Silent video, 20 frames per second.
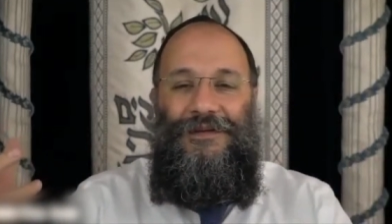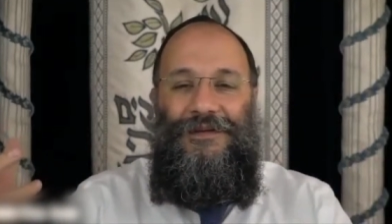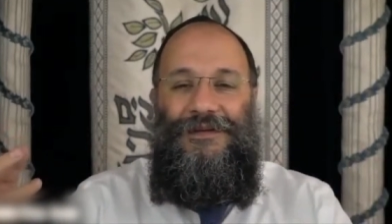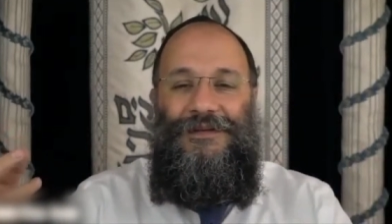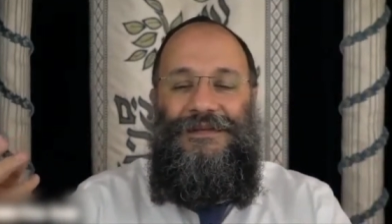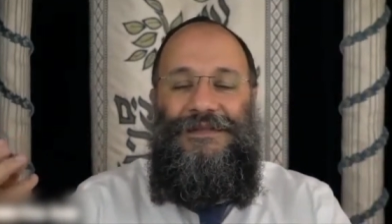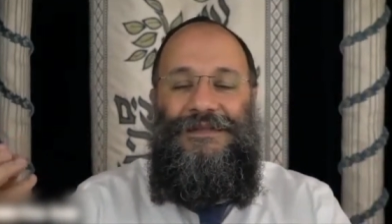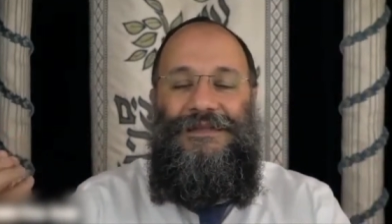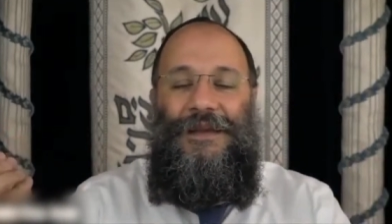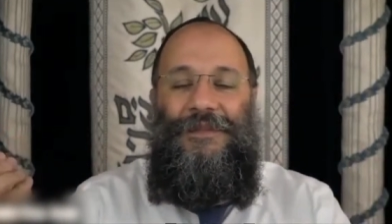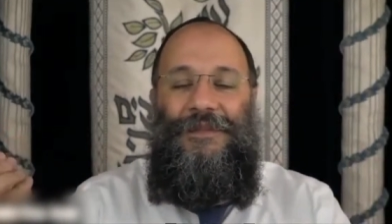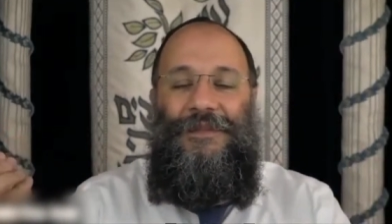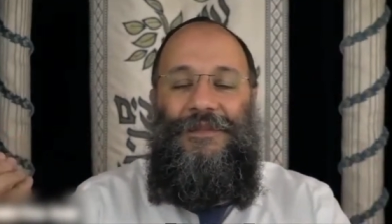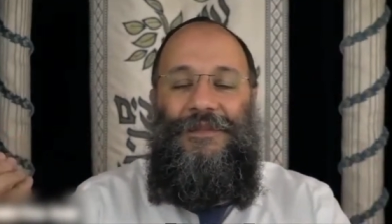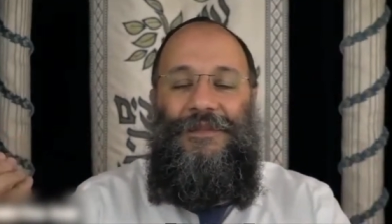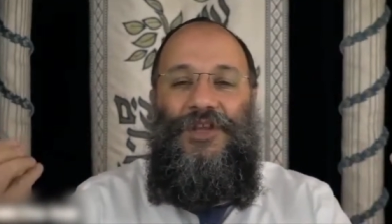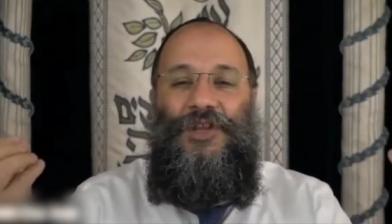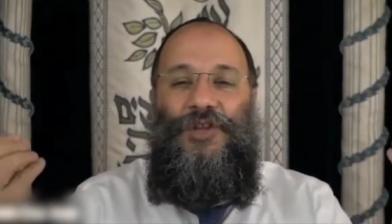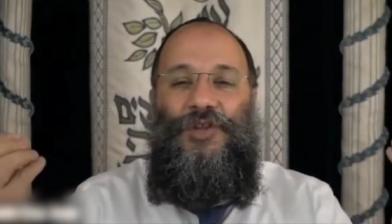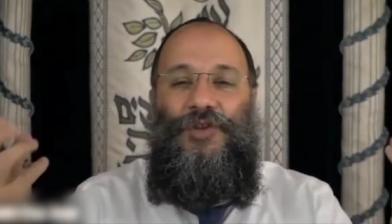
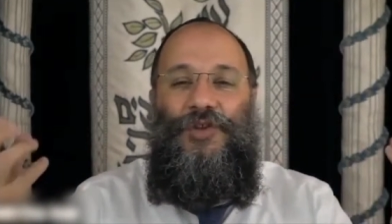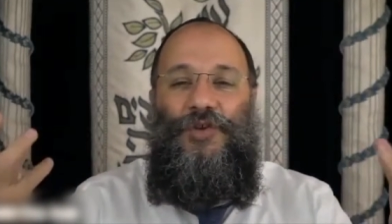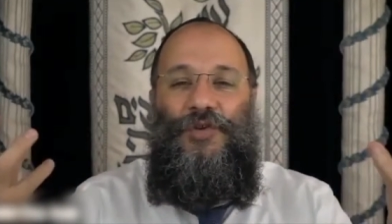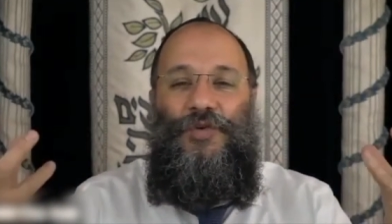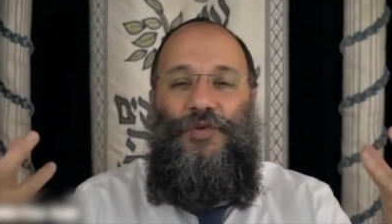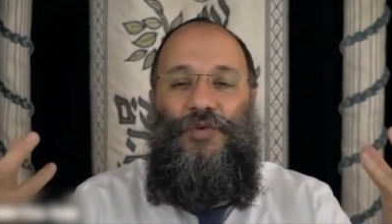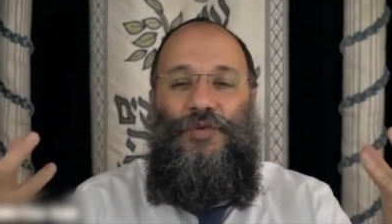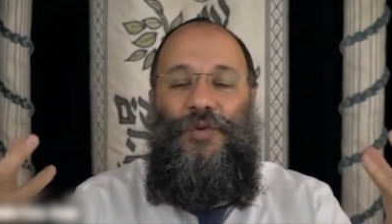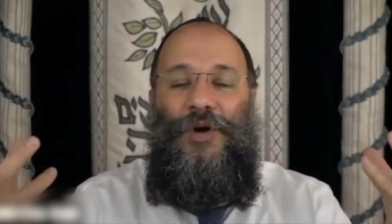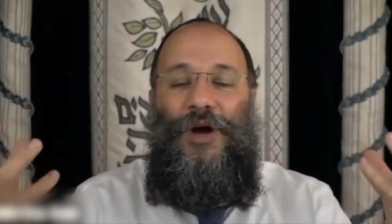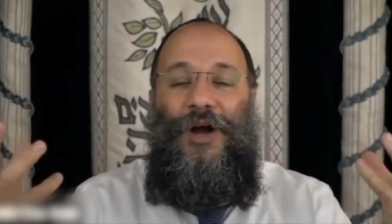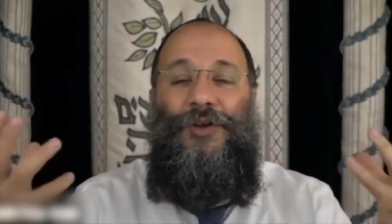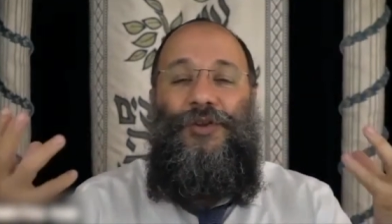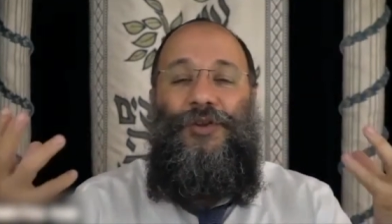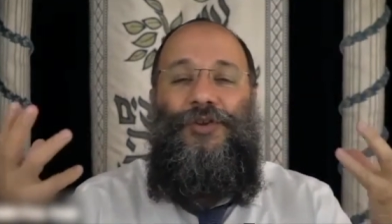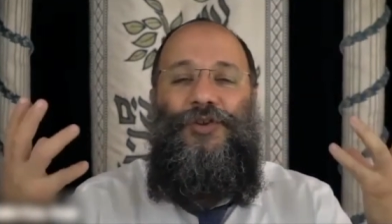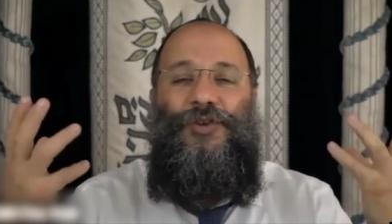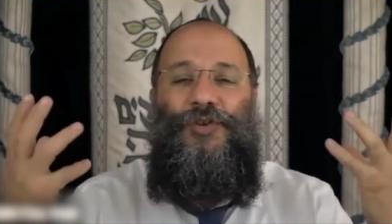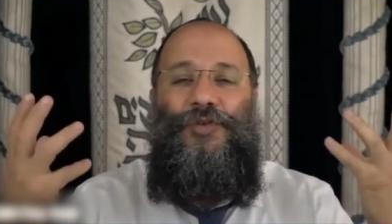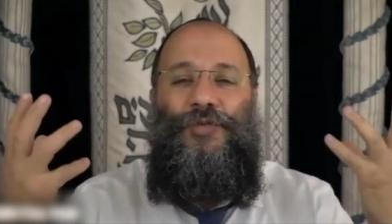something new,
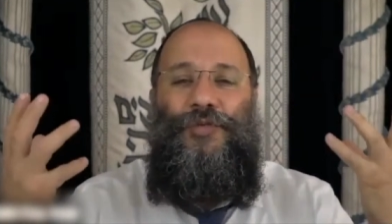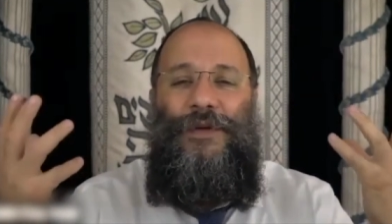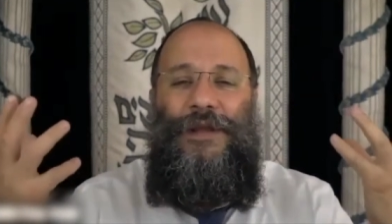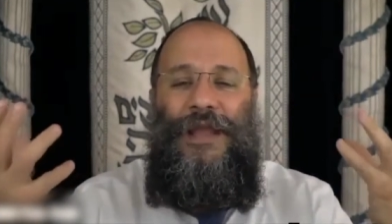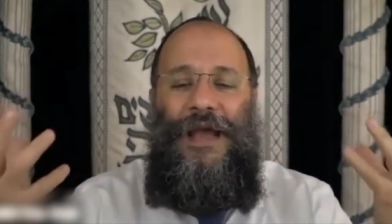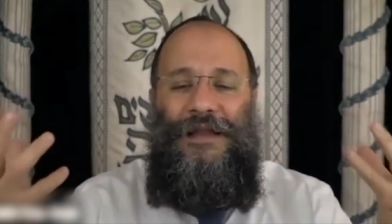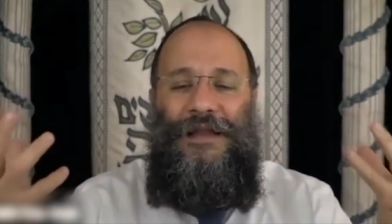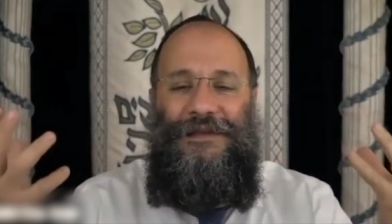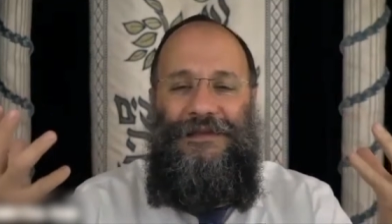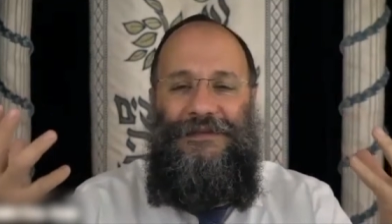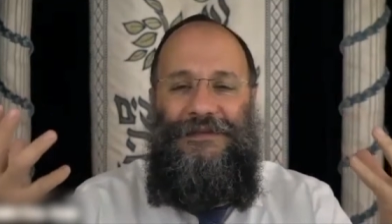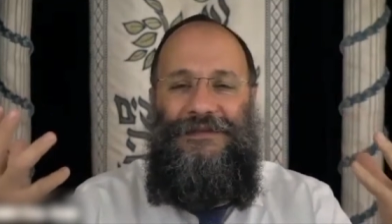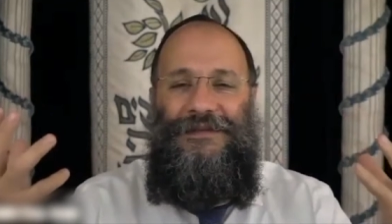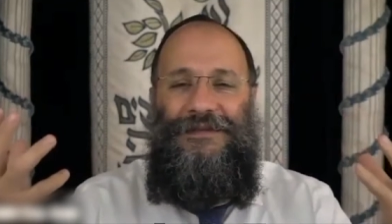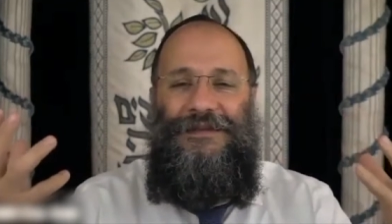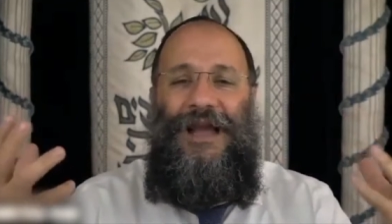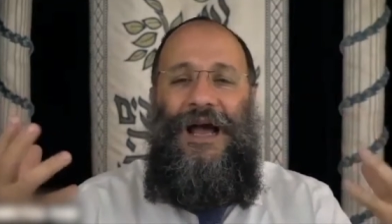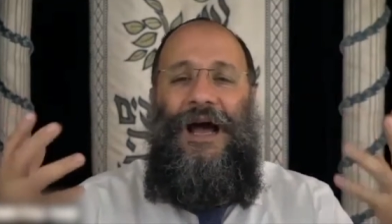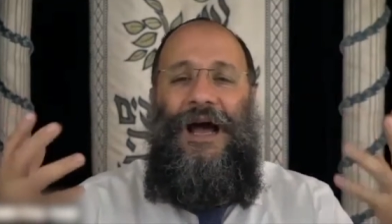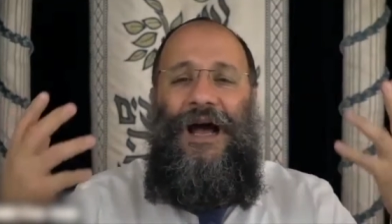a new
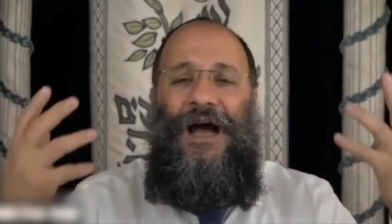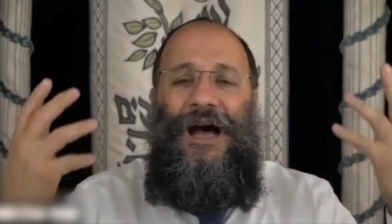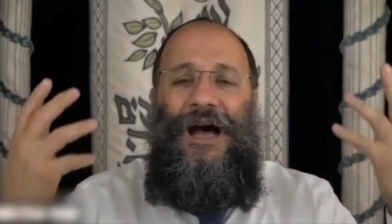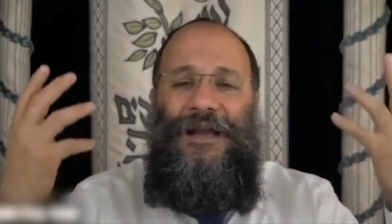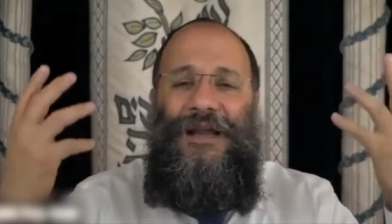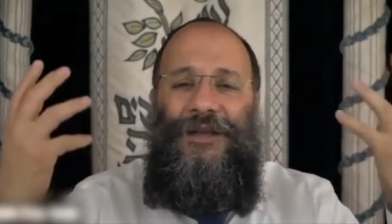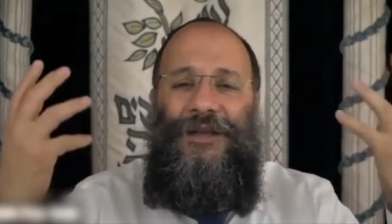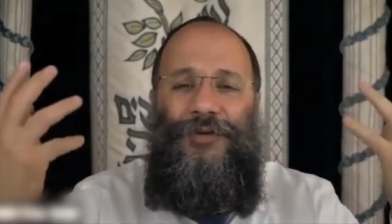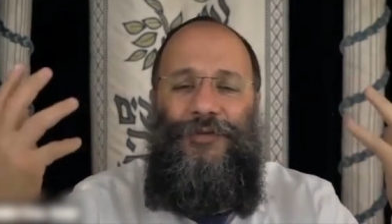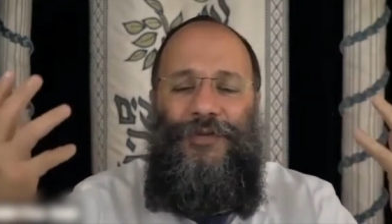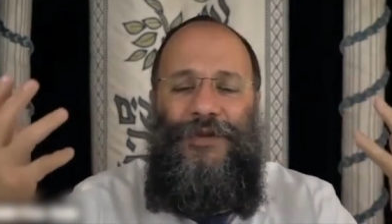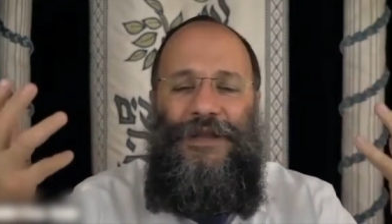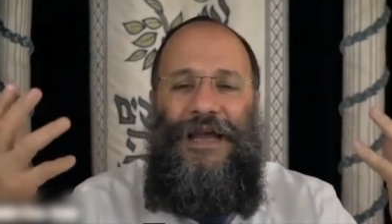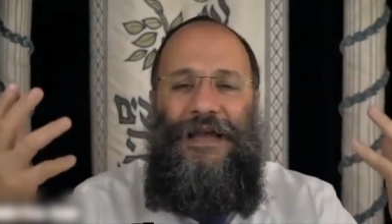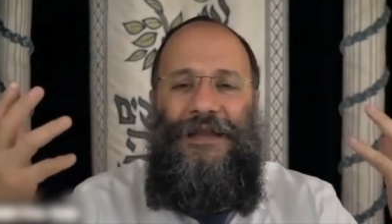reality, a higher